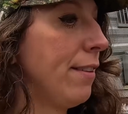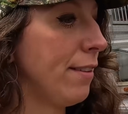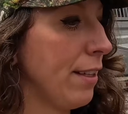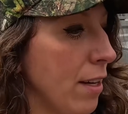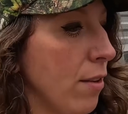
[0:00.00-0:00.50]

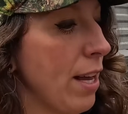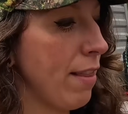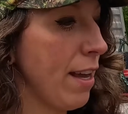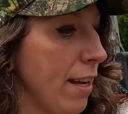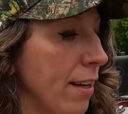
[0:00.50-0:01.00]
you know, that
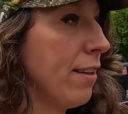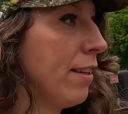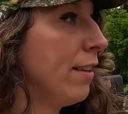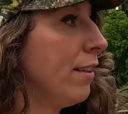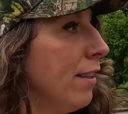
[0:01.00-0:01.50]
thing,
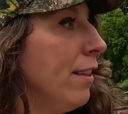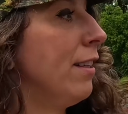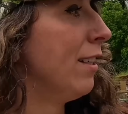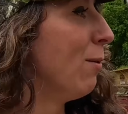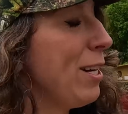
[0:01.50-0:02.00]

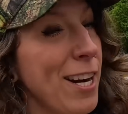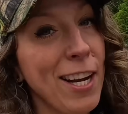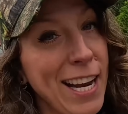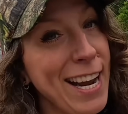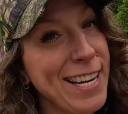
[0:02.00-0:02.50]
we did not
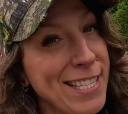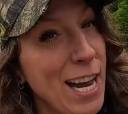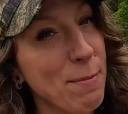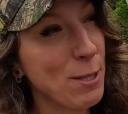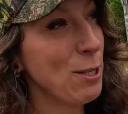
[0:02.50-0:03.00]
get any
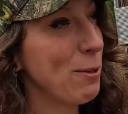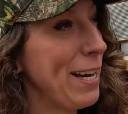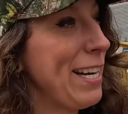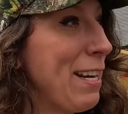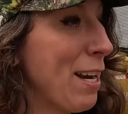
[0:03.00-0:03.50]
time to do
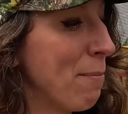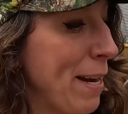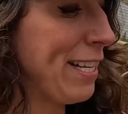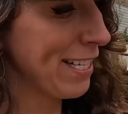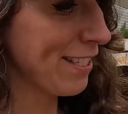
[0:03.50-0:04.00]
any
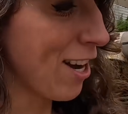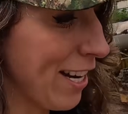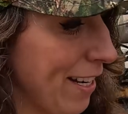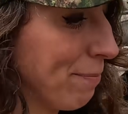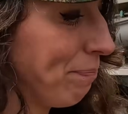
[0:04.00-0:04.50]
maintenance on it